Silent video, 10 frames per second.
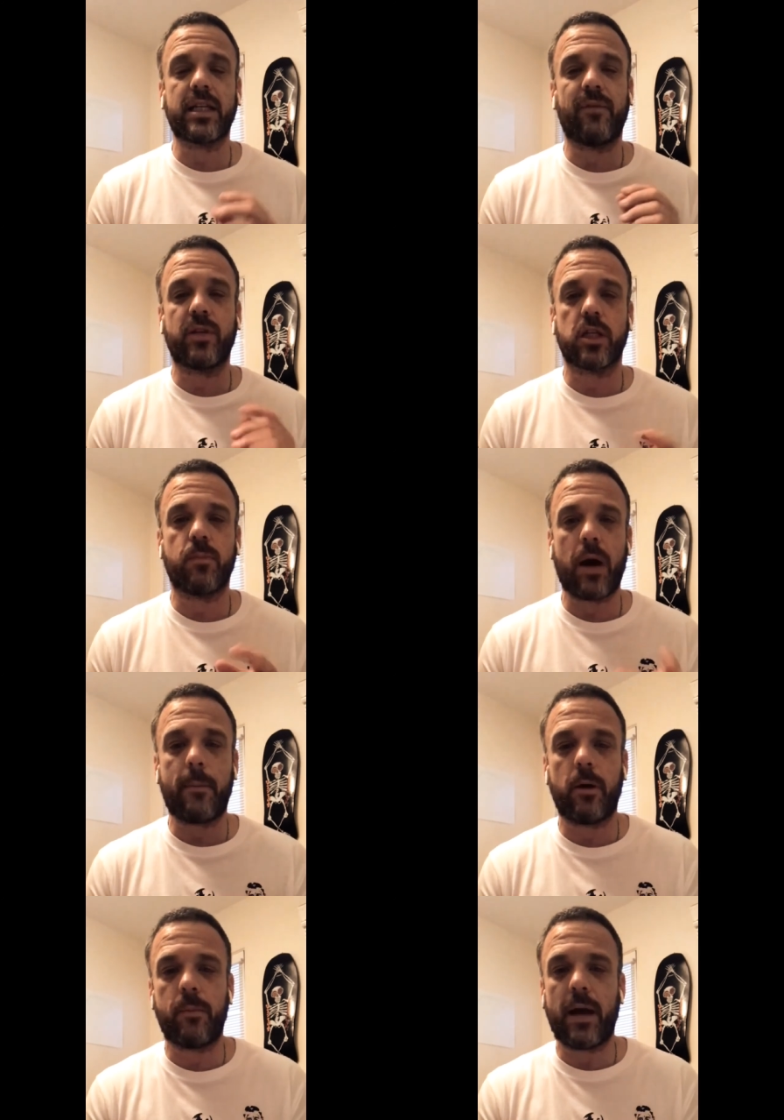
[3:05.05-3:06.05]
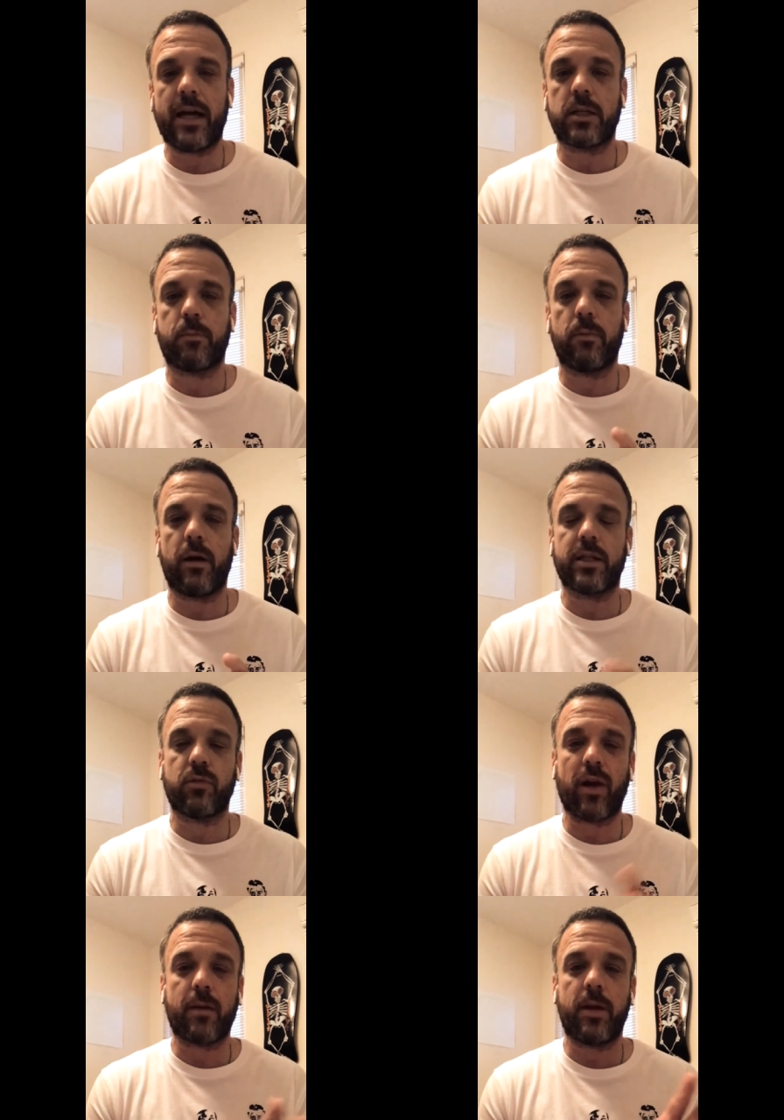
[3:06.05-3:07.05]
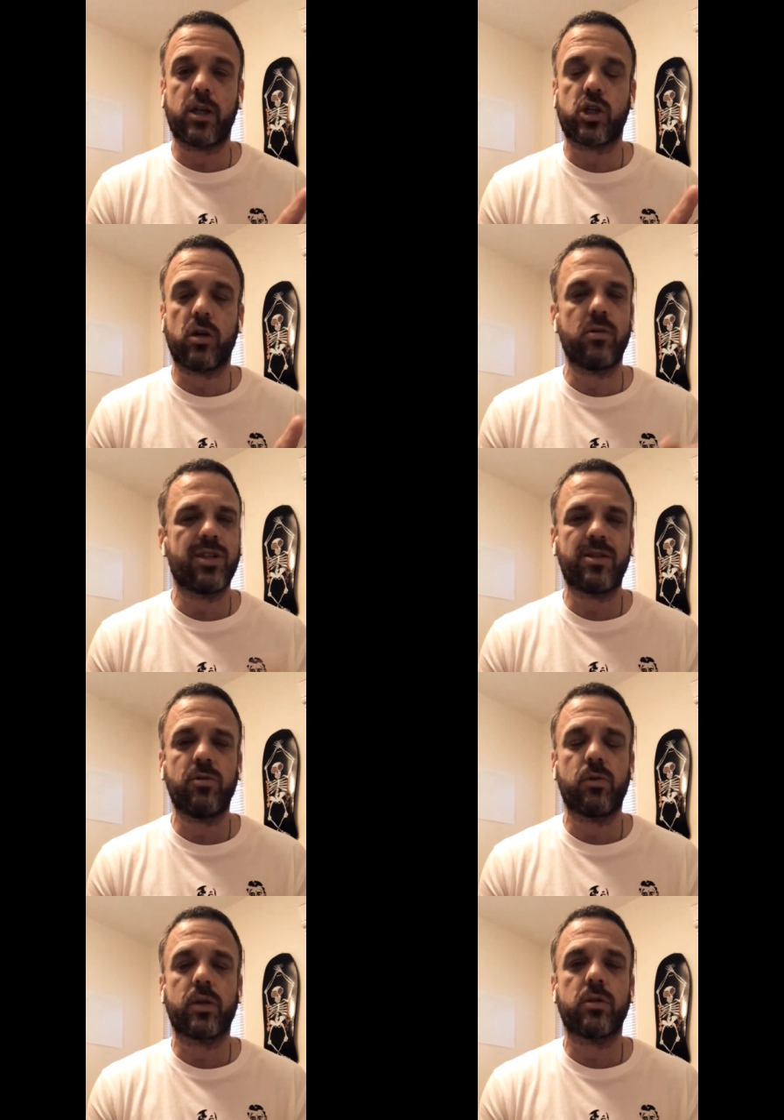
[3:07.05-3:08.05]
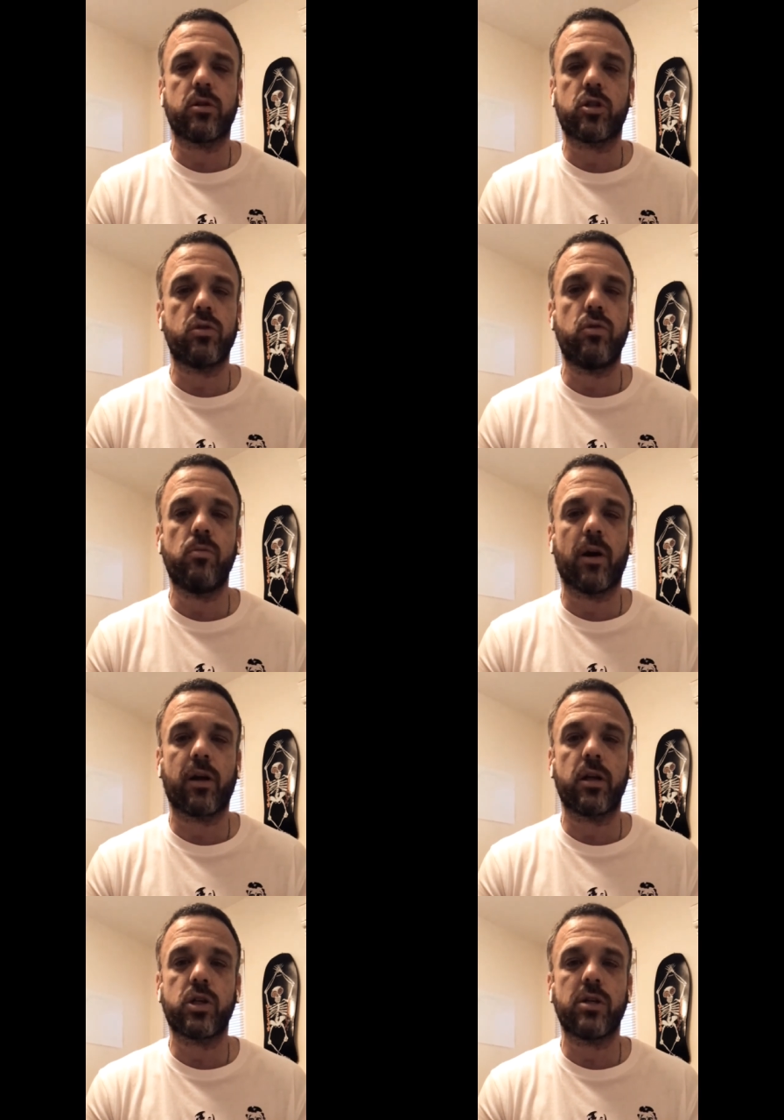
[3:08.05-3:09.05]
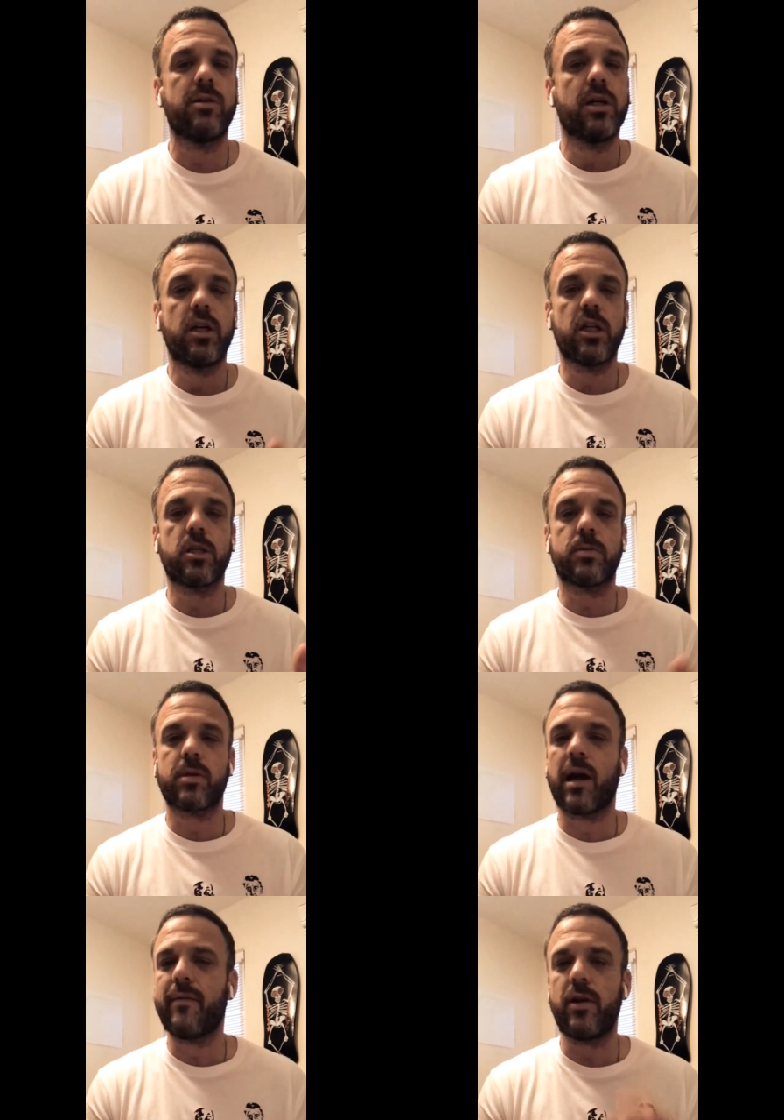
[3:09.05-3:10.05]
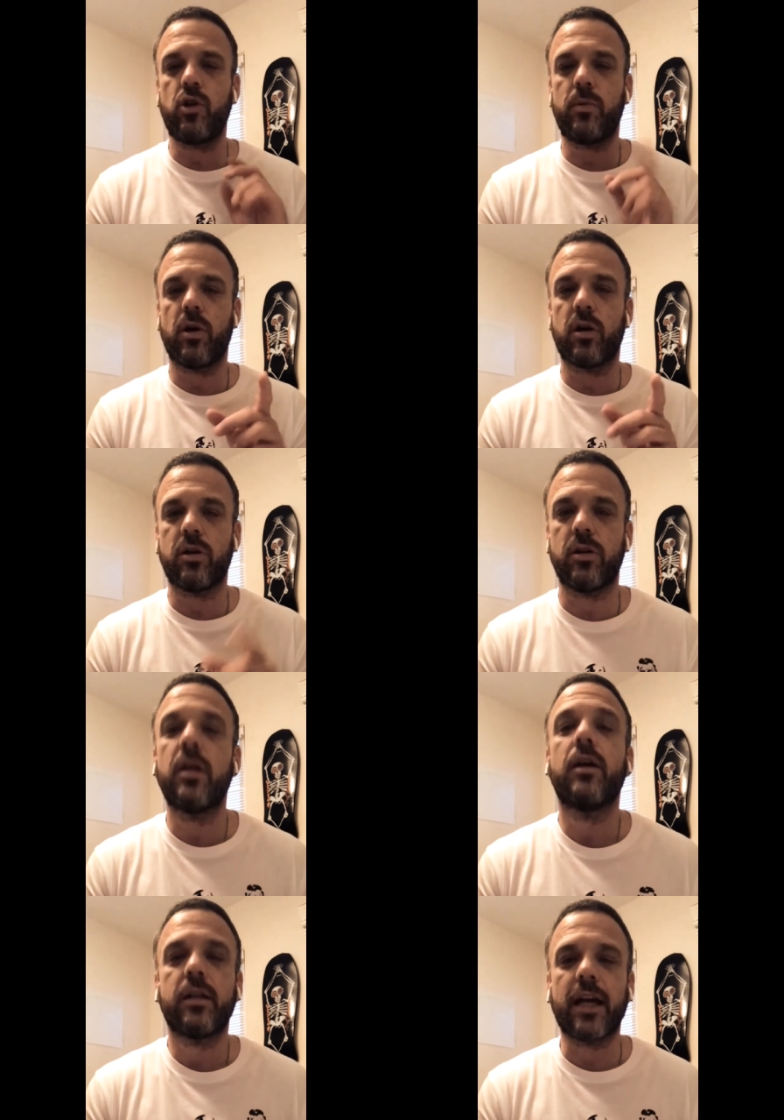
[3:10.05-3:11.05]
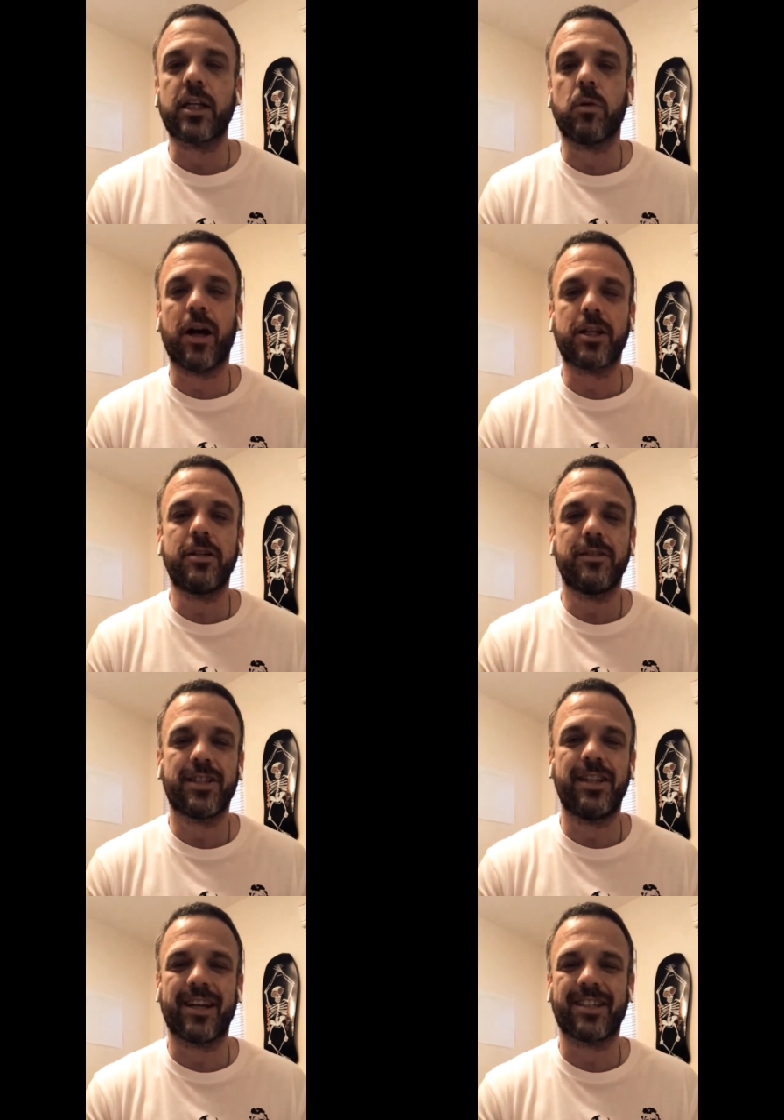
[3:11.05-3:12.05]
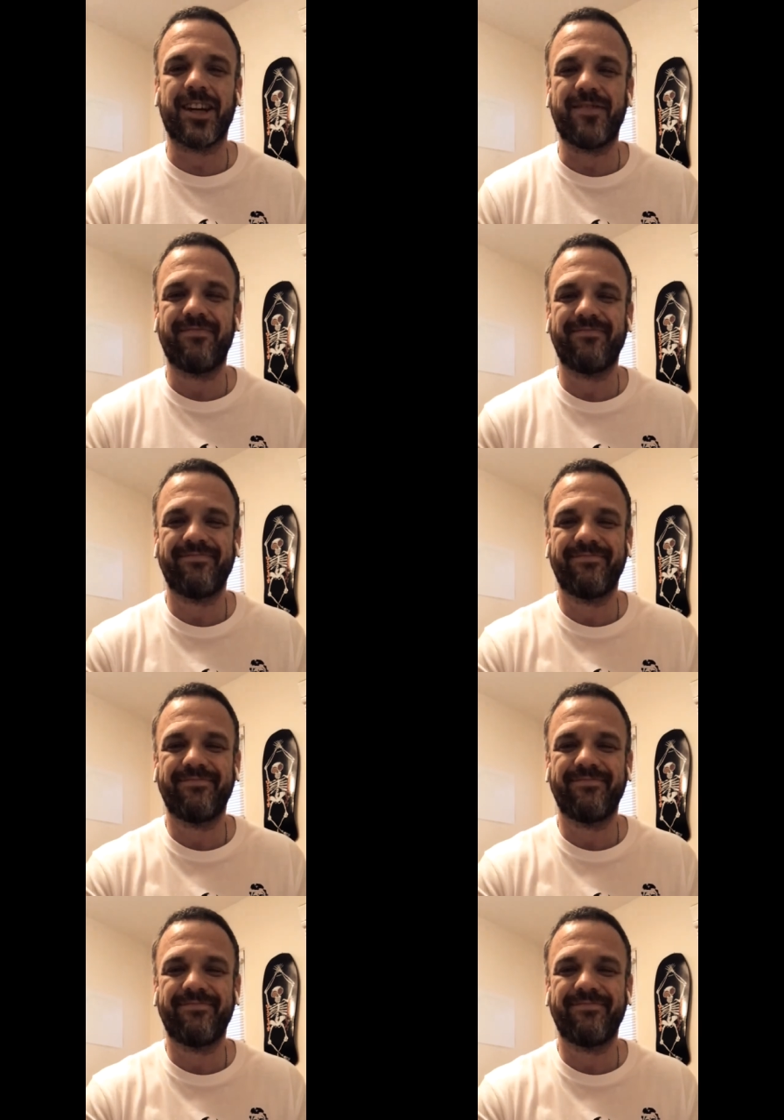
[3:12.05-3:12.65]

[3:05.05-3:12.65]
And if it doesn't pop up as a, as a recommended show, just do a quick search, New Marketing Show, hit subscribe, and you'll be all good. Thanks for watching. See you next time.